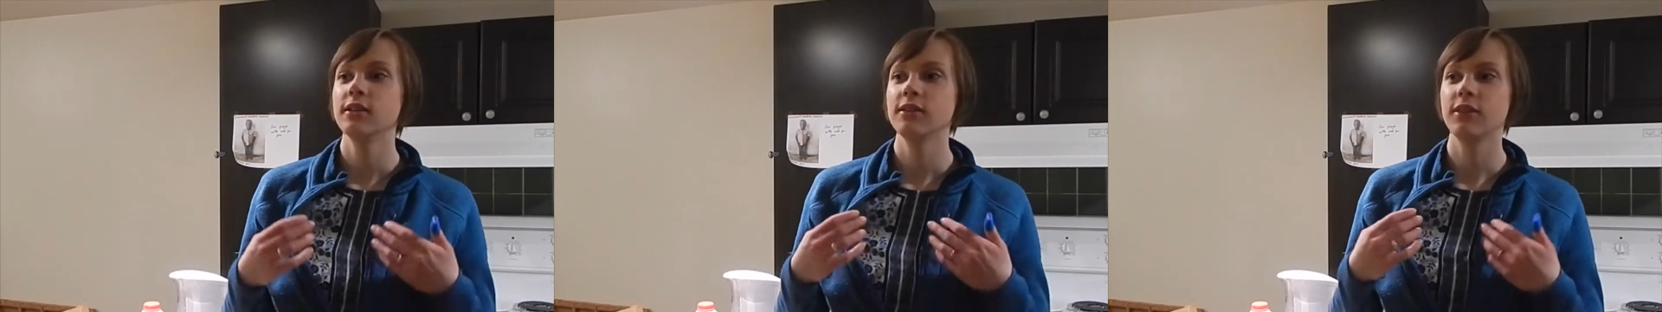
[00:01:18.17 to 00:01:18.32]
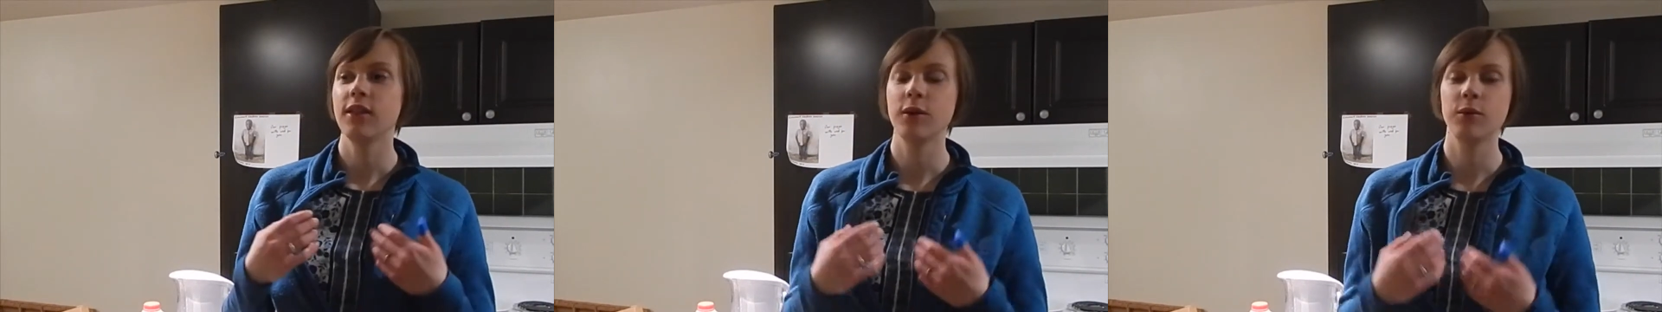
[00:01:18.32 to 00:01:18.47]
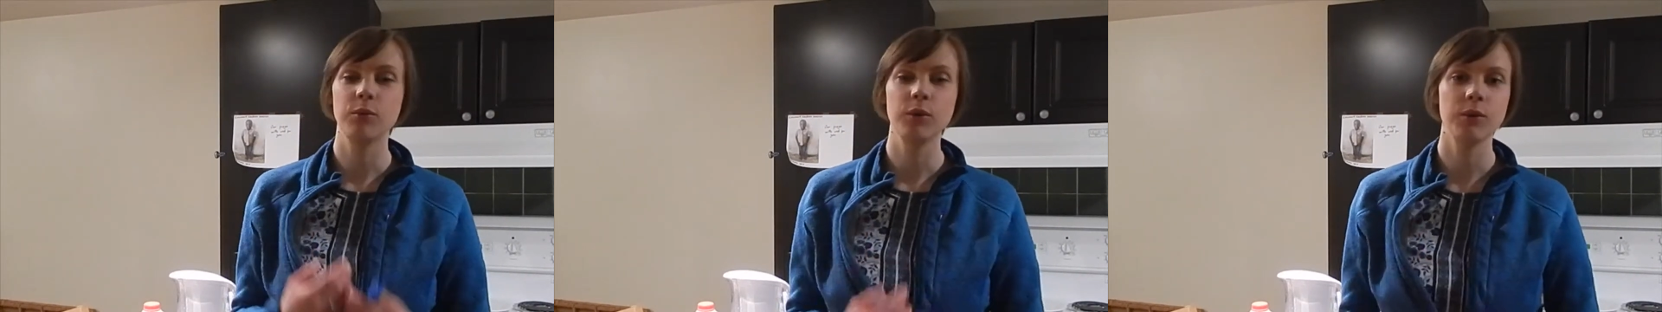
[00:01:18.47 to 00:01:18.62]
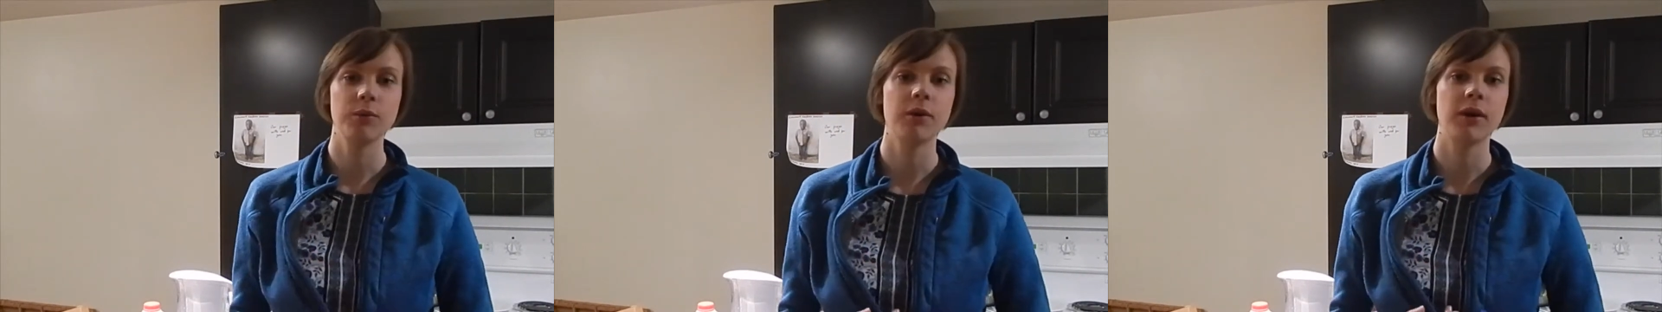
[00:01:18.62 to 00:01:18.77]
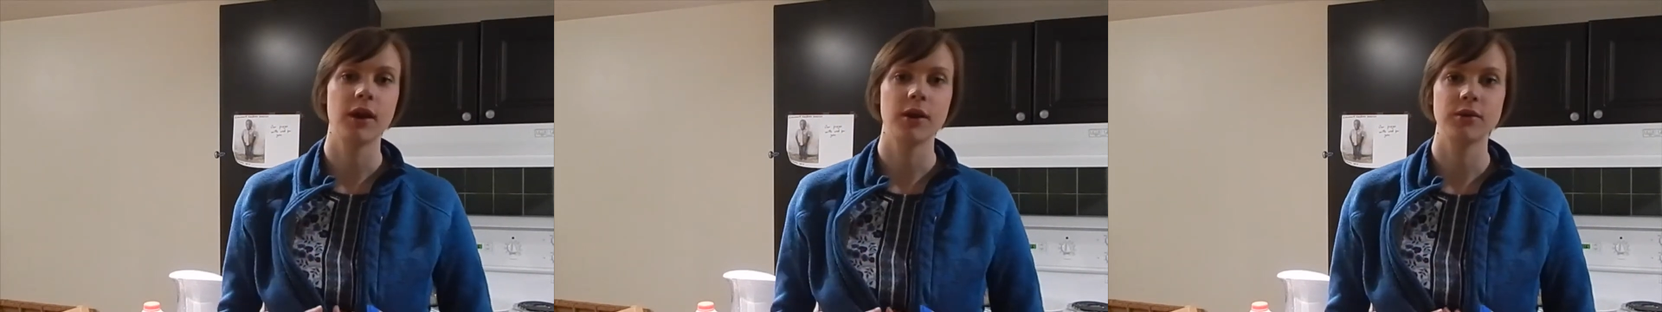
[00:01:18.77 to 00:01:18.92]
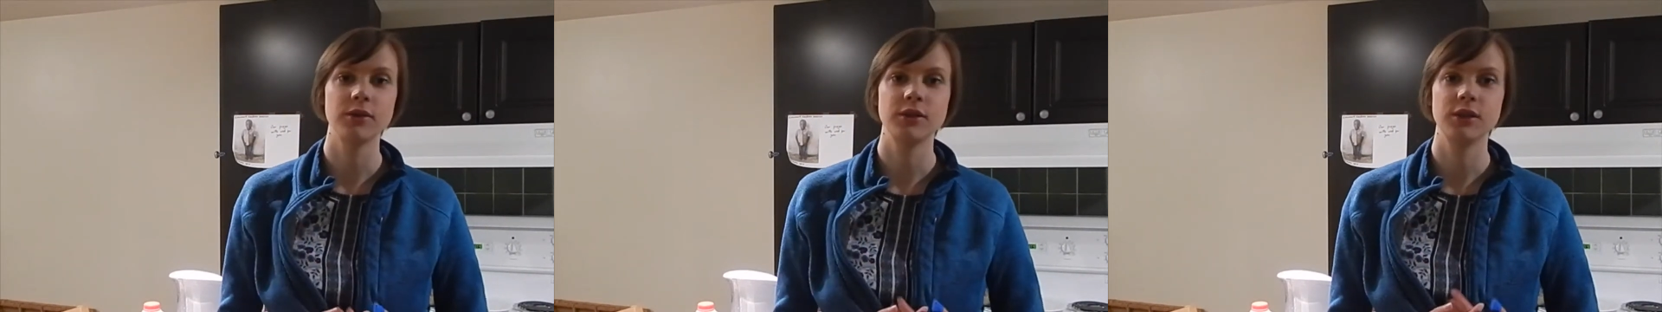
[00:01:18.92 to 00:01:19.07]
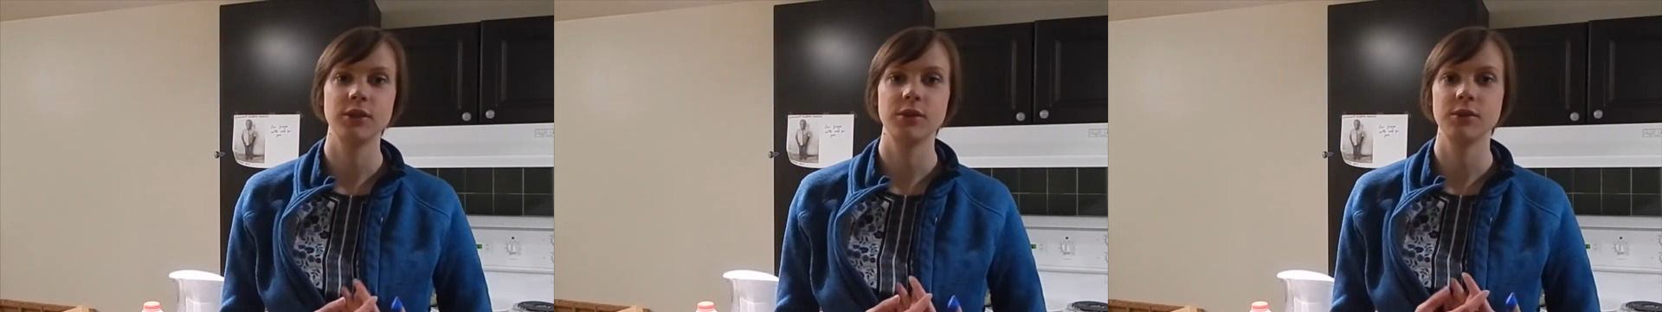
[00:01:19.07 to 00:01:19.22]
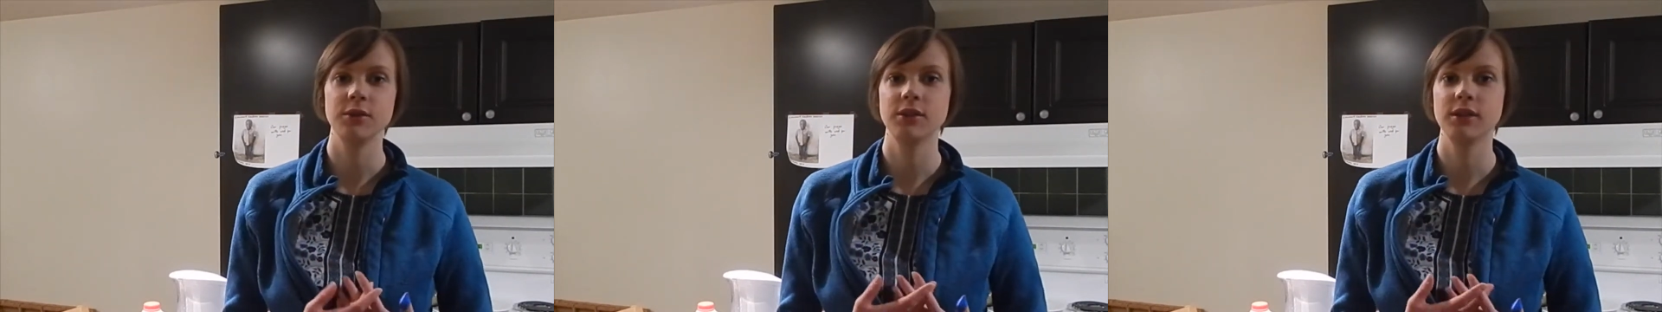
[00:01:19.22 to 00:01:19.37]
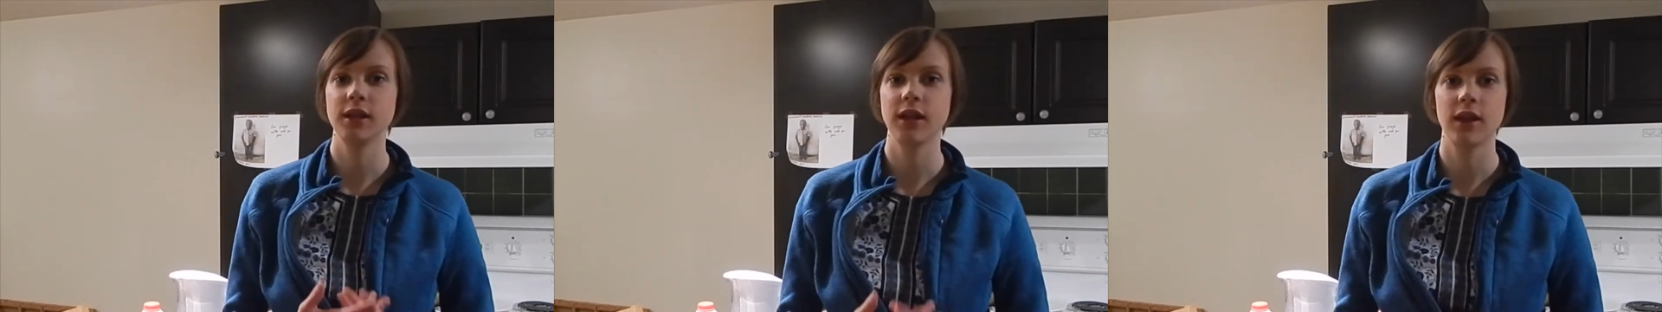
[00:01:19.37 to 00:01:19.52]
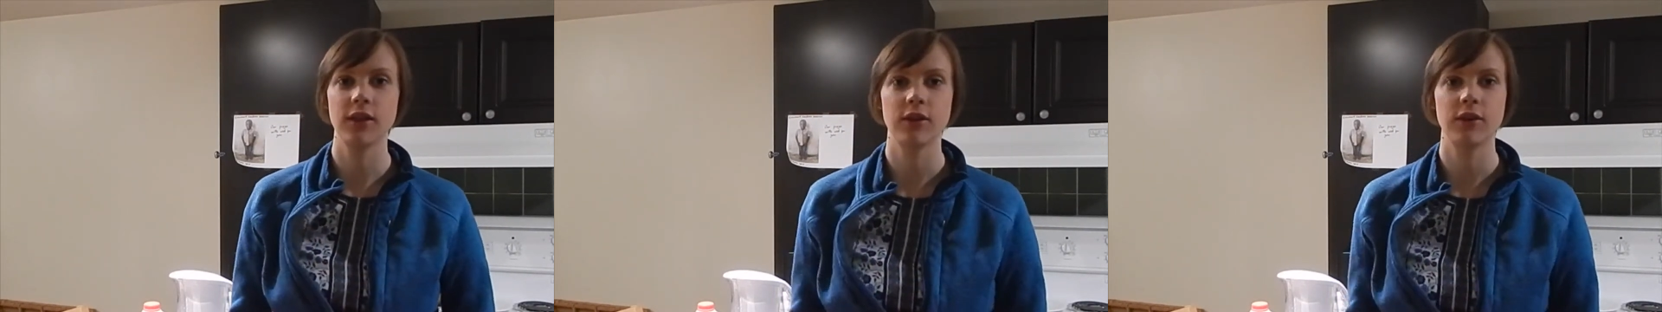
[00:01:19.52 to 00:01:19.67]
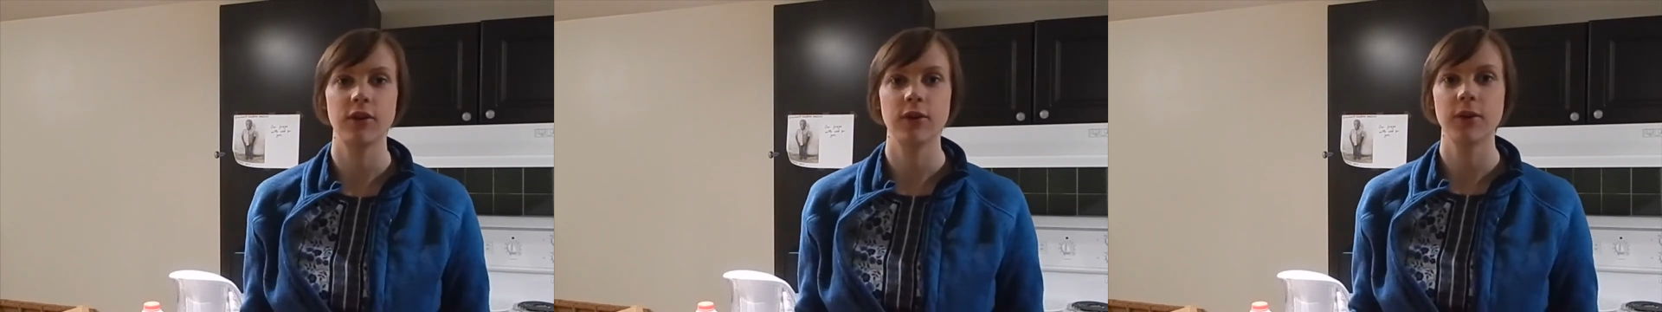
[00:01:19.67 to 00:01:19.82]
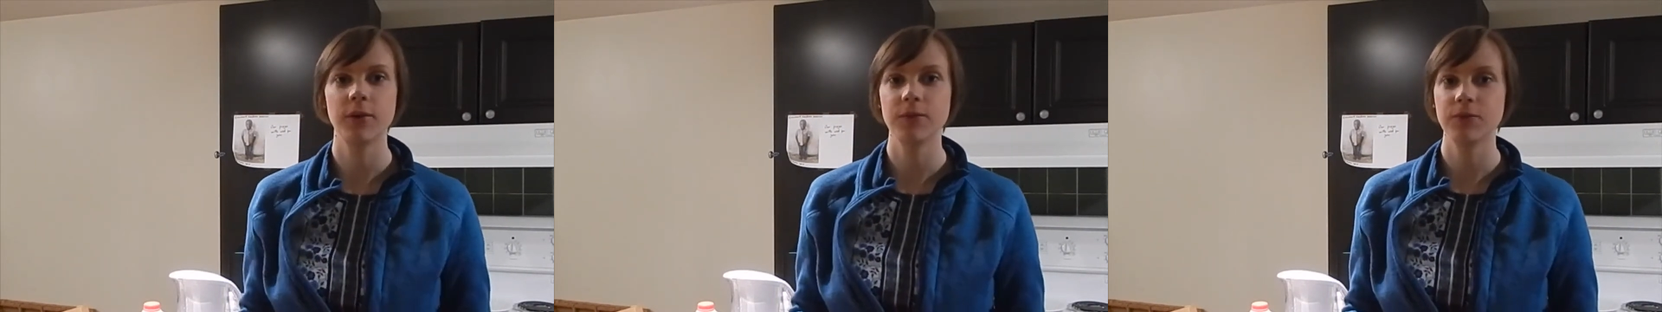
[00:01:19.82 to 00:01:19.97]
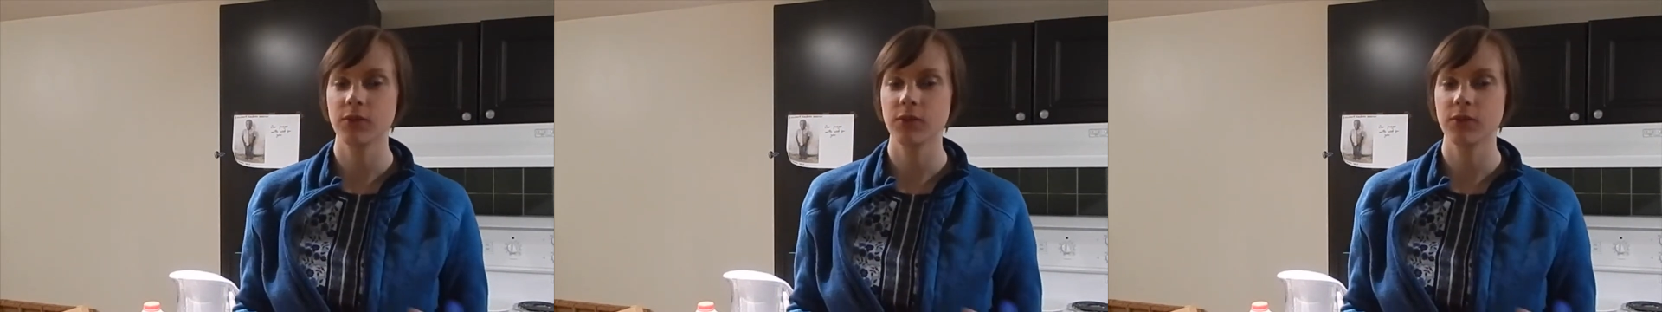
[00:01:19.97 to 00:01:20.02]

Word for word: that we went out to together,